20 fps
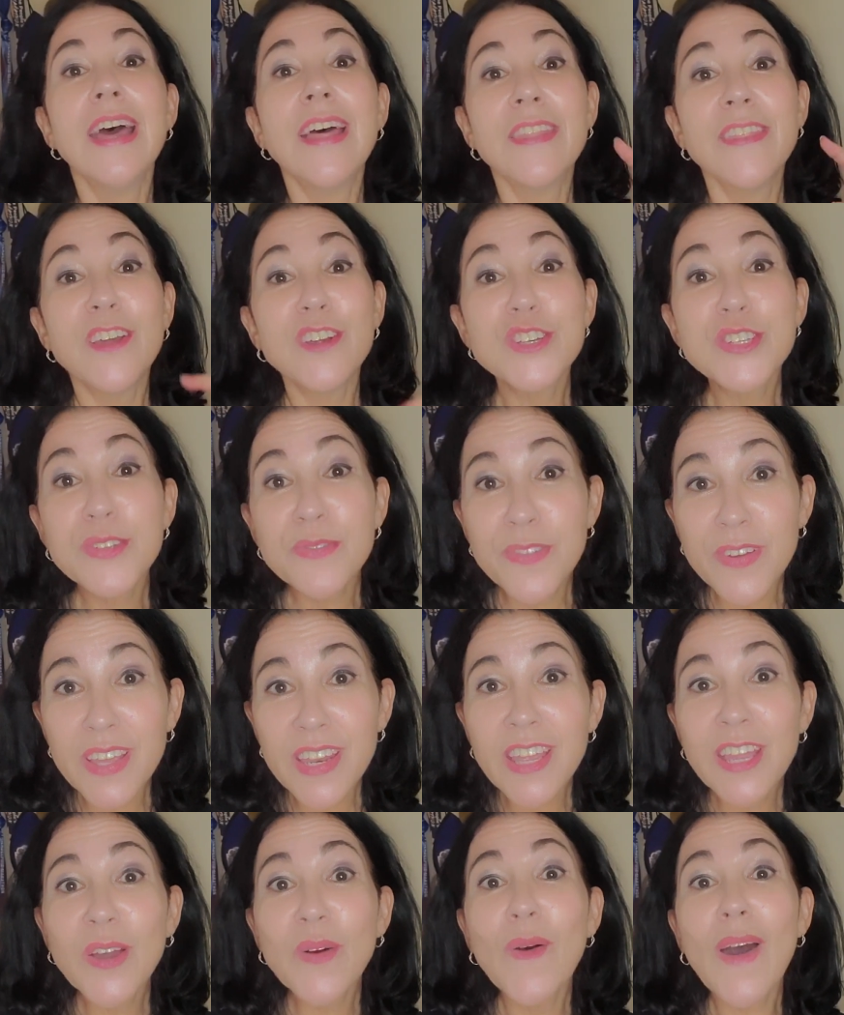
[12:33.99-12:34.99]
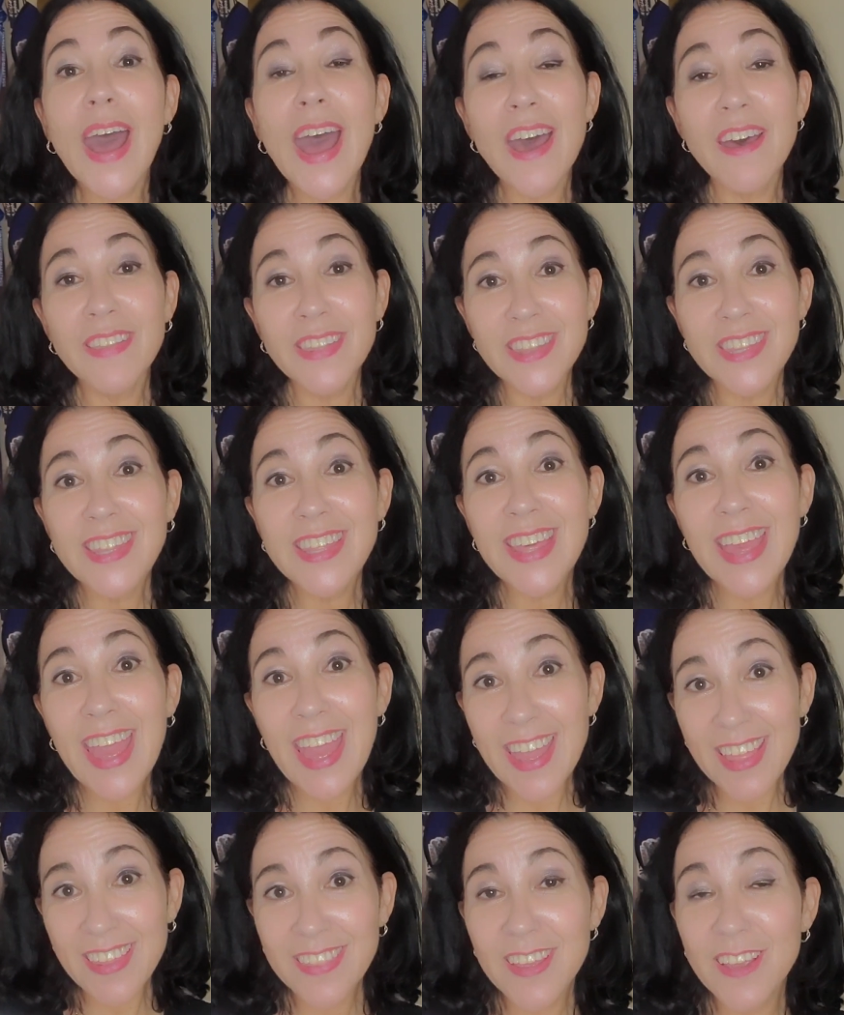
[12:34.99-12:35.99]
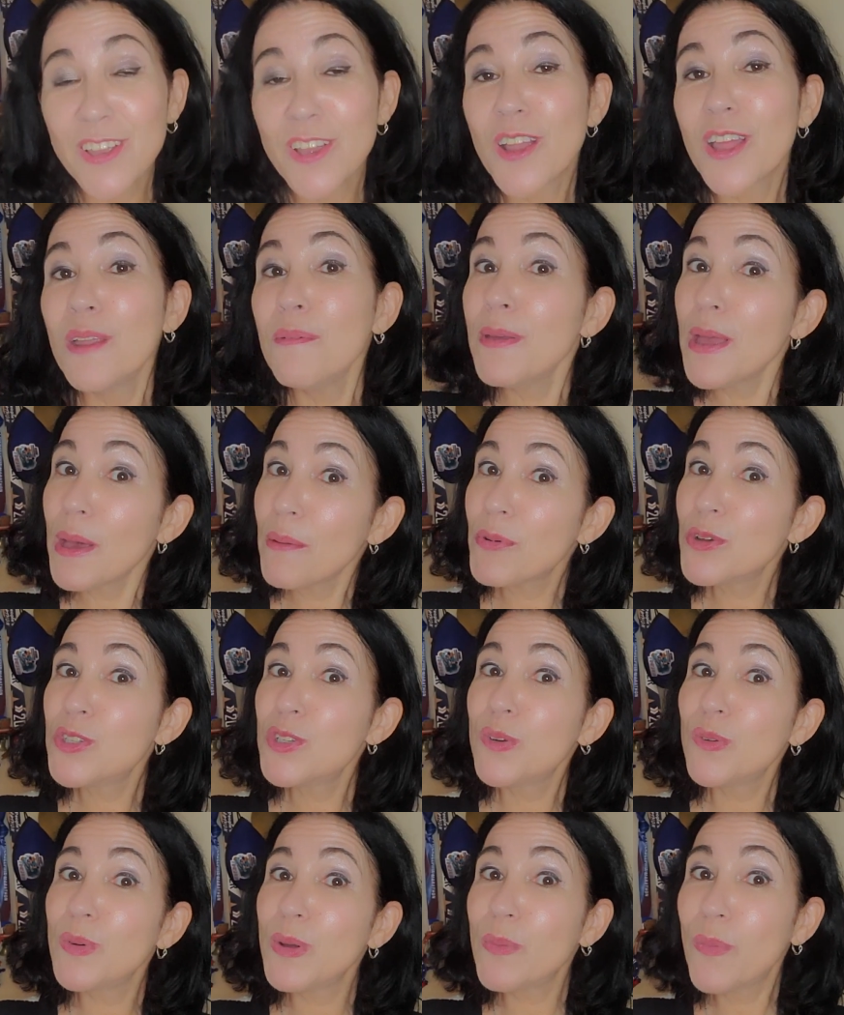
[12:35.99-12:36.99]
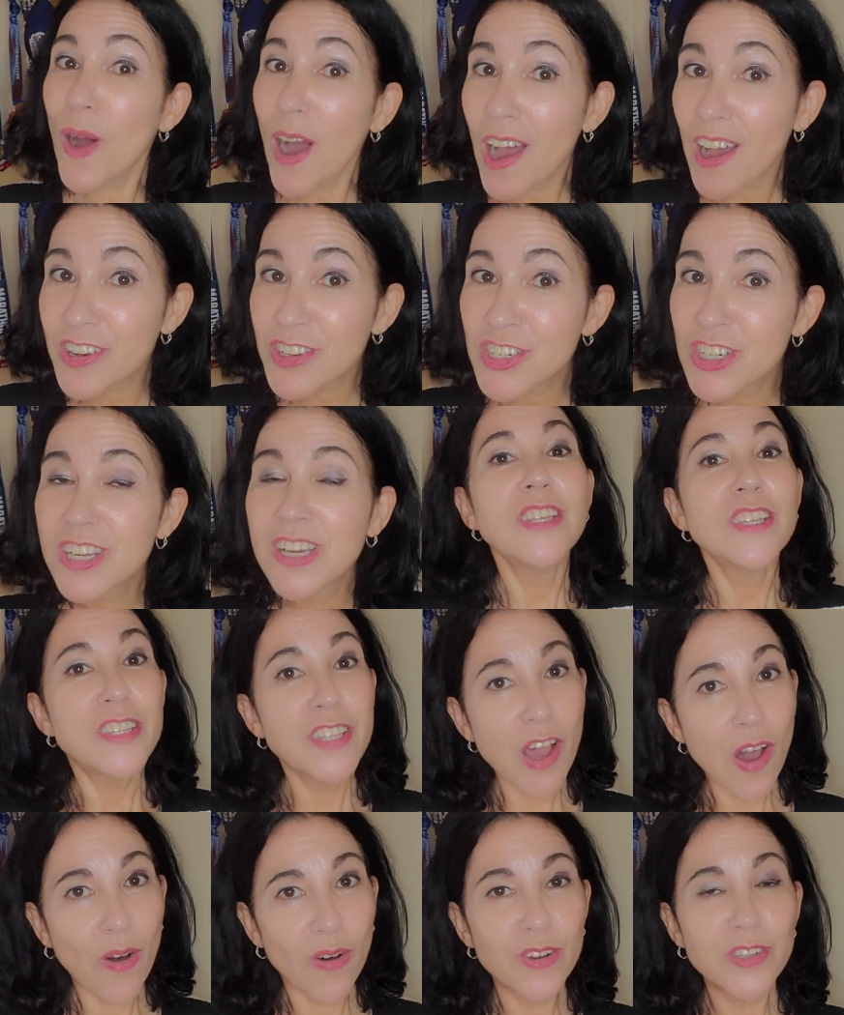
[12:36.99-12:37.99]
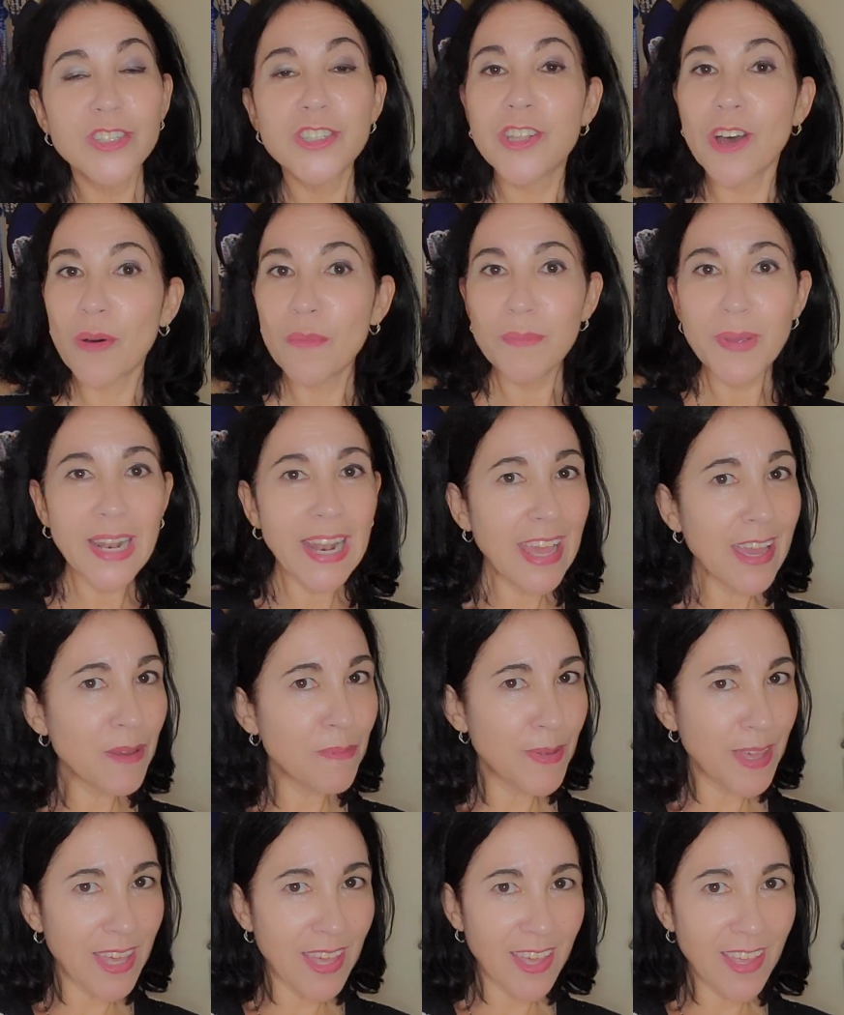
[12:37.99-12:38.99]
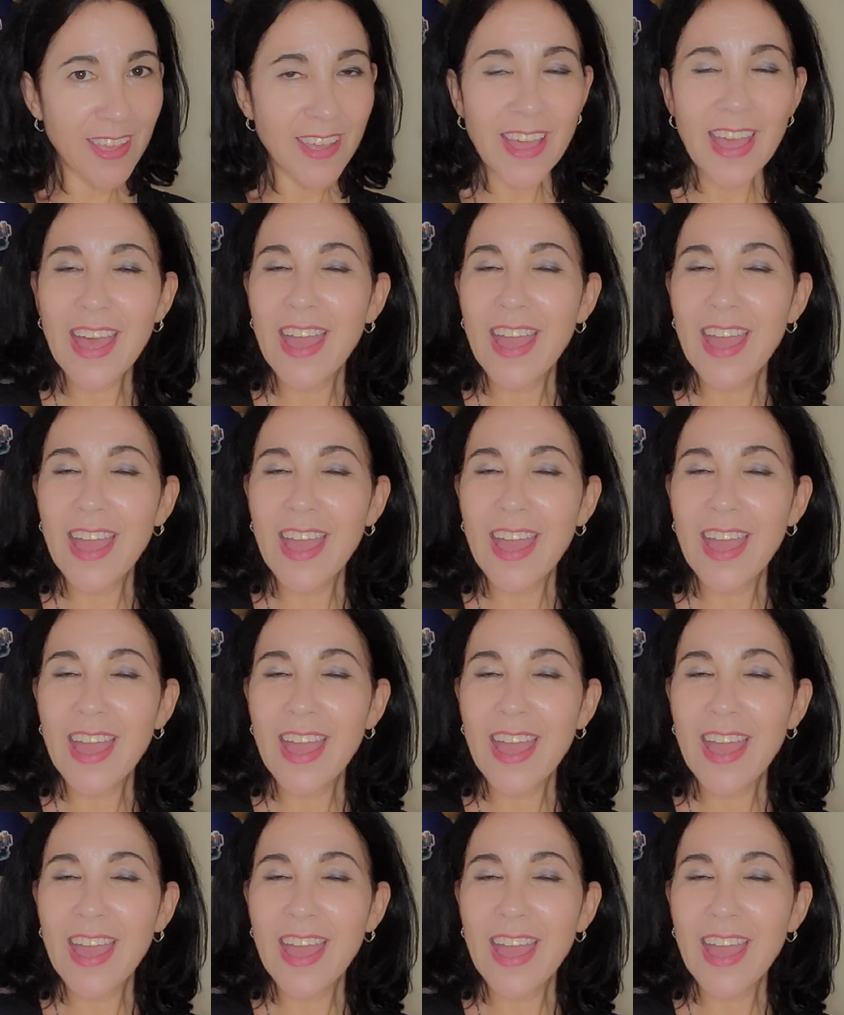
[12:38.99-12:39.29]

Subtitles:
There's video at the end that you're gonna be able to rewatch. So don't be like me.